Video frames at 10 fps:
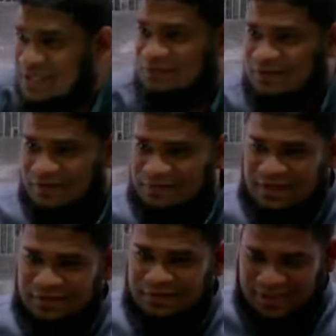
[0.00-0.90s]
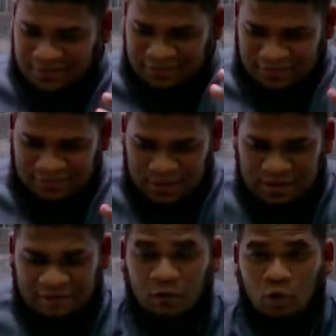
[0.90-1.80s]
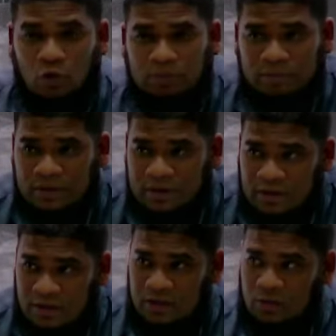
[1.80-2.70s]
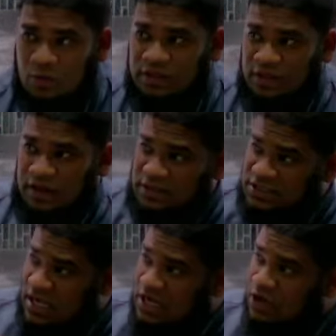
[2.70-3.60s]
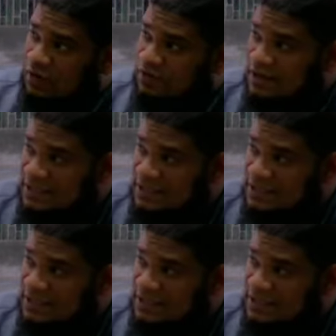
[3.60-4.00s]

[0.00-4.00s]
and see if the mafhum or the understanding